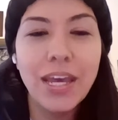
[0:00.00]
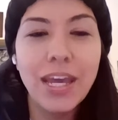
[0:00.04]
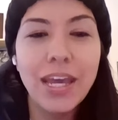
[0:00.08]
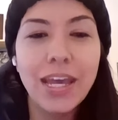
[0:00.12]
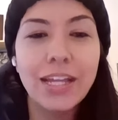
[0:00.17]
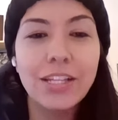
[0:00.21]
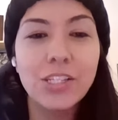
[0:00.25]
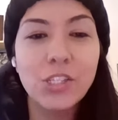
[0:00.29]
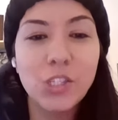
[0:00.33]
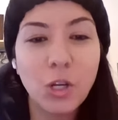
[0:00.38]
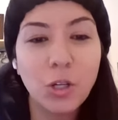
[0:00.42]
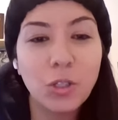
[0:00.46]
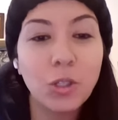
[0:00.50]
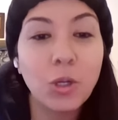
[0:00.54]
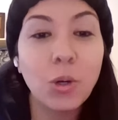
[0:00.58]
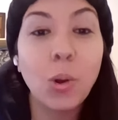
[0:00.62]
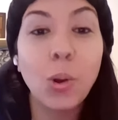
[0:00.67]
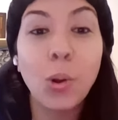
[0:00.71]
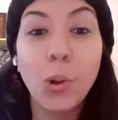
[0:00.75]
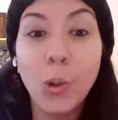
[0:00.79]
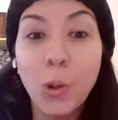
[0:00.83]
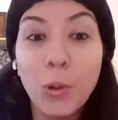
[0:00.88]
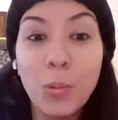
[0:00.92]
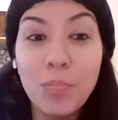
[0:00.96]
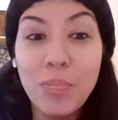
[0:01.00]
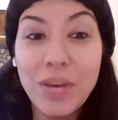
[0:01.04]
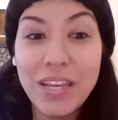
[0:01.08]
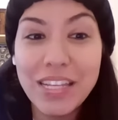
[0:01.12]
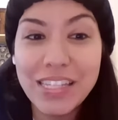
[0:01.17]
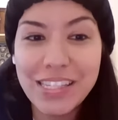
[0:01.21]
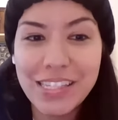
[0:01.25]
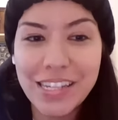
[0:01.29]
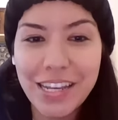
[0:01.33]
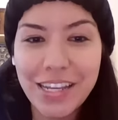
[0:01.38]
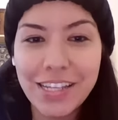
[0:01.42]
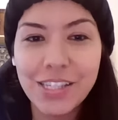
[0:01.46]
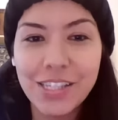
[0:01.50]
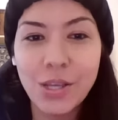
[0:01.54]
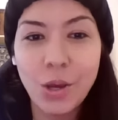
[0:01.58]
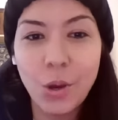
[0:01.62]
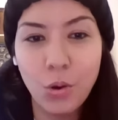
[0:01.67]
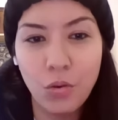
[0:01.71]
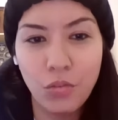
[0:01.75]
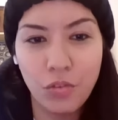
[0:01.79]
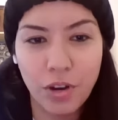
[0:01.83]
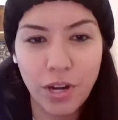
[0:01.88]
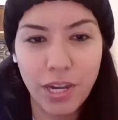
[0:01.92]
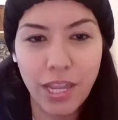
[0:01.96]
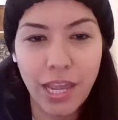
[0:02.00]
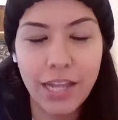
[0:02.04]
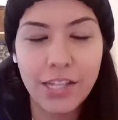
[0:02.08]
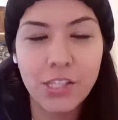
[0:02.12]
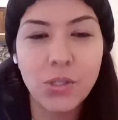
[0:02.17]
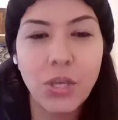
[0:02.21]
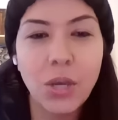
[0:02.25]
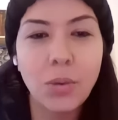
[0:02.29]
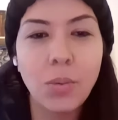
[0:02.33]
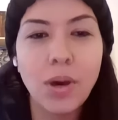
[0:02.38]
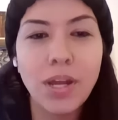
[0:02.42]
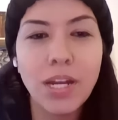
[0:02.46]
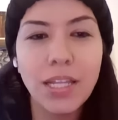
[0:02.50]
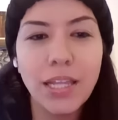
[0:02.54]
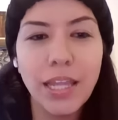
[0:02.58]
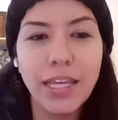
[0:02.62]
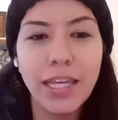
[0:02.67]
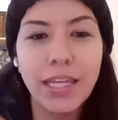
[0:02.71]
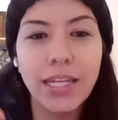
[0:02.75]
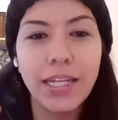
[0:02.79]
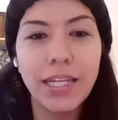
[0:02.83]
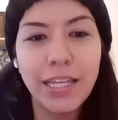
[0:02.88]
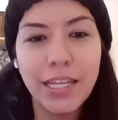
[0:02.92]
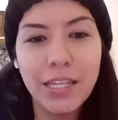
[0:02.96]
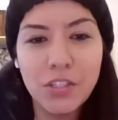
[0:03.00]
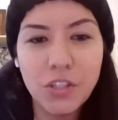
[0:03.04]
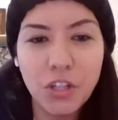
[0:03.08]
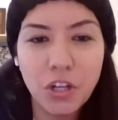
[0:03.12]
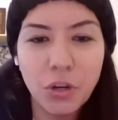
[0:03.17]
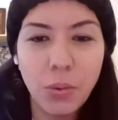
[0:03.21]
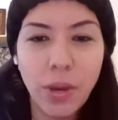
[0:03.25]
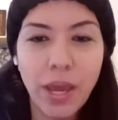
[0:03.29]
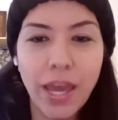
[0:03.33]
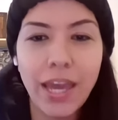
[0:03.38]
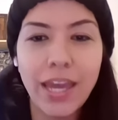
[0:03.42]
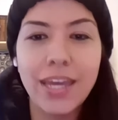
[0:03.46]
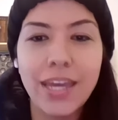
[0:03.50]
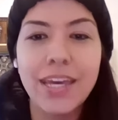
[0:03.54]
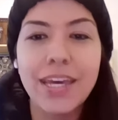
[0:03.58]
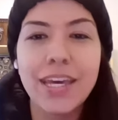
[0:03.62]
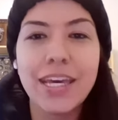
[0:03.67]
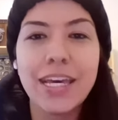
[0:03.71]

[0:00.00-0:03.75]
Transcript: and start their whole business over again so i wanted like an easier way